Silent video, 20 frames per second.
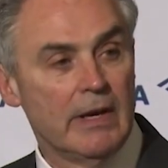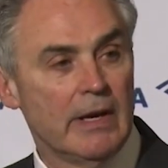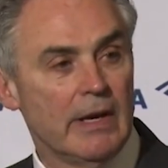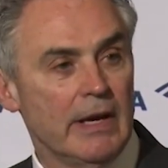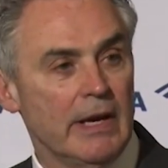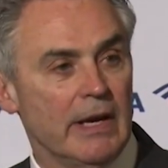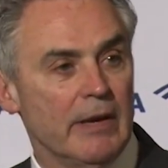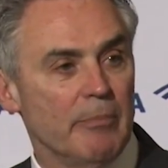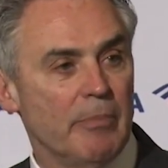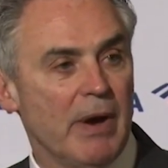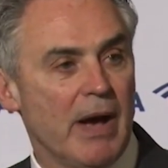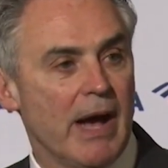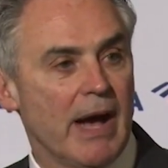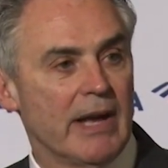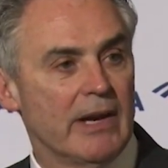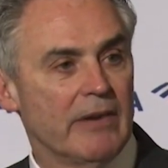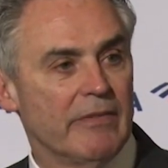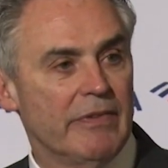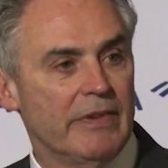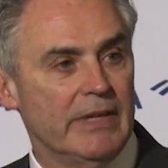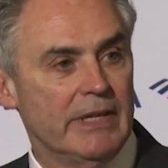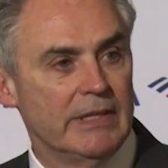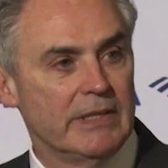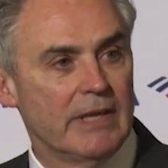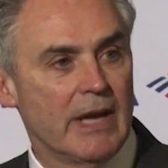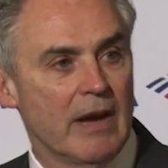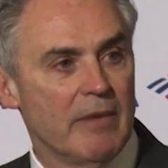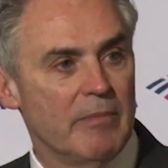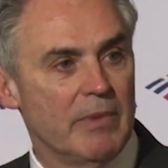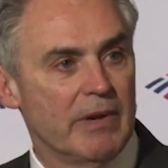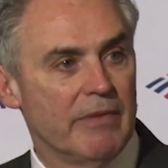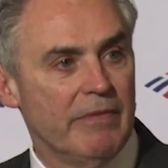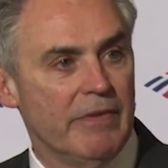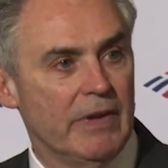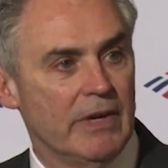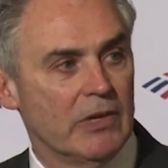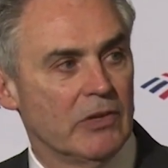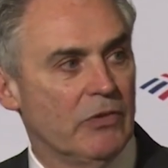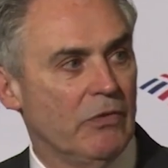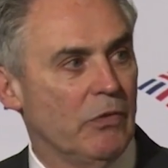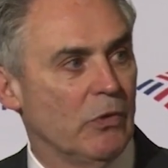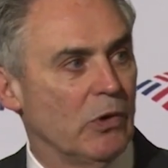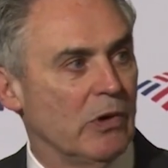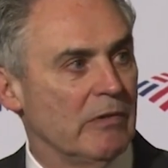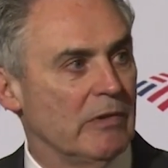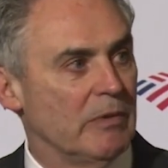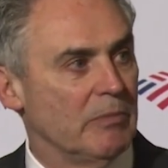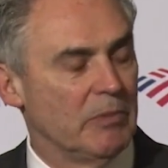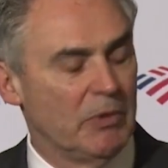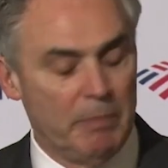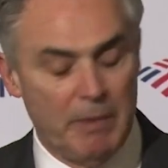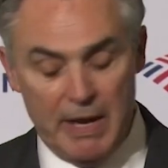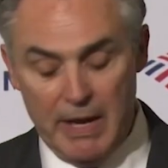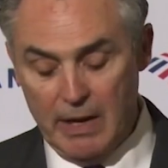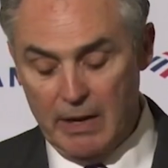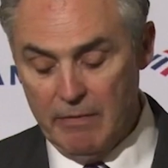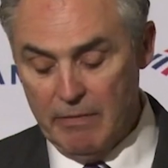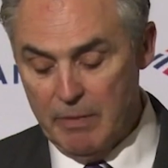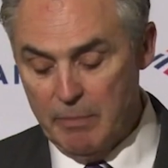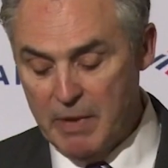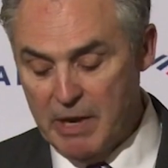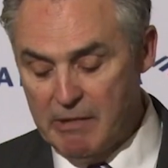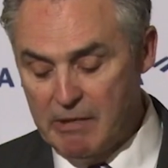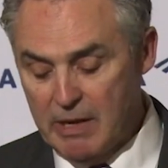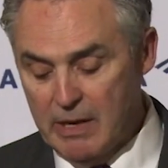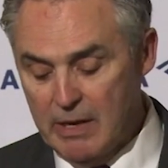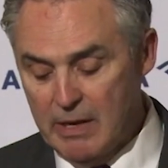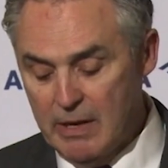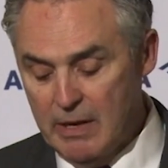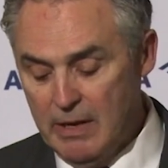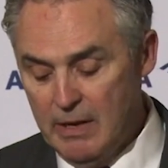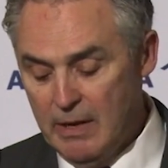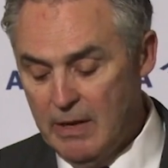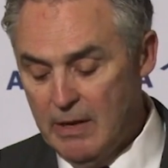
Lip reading: and partner for these government affairs forums, Bank of America.